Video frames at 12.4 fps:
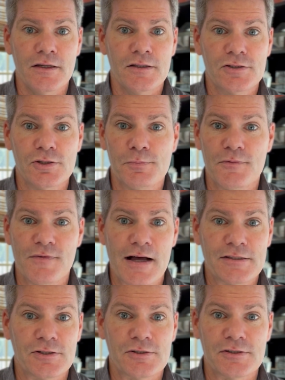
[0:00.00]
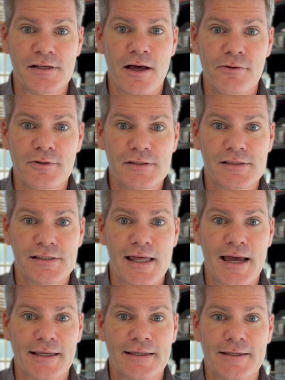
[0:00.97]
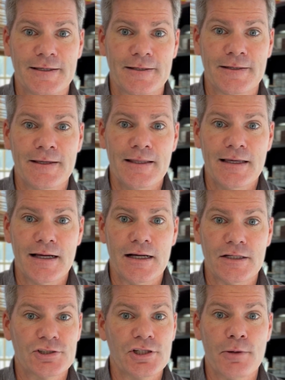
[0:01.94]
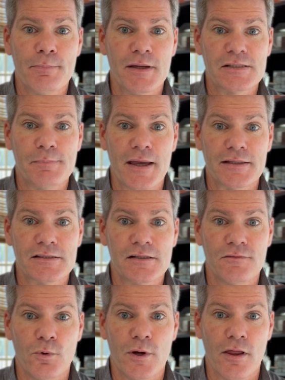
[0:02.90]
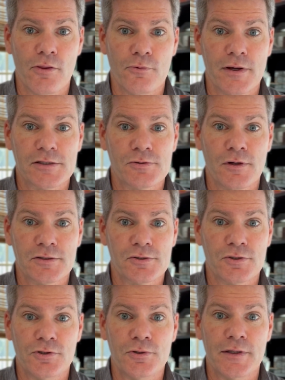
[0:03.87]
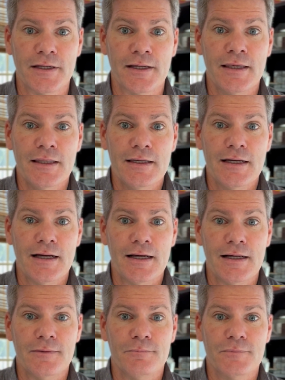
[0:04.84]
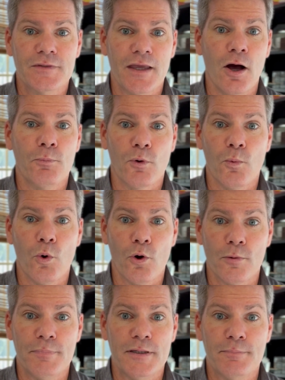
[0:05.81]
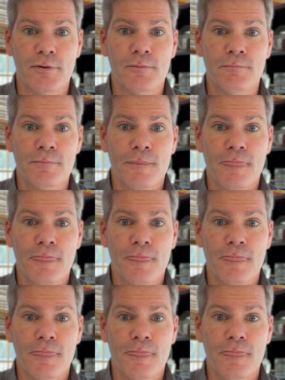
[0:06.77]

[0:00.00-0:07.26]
supervisors, and others that can share best bets of what other restaurants are doing to help reward people,